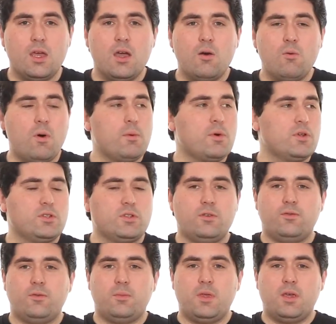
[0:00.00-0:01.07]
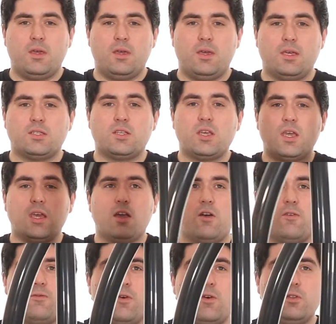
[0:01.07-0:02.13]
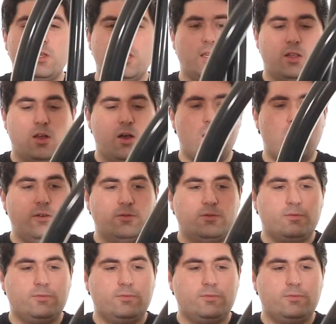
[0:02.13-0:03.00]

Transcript: What we're going to do from there is fold it in half,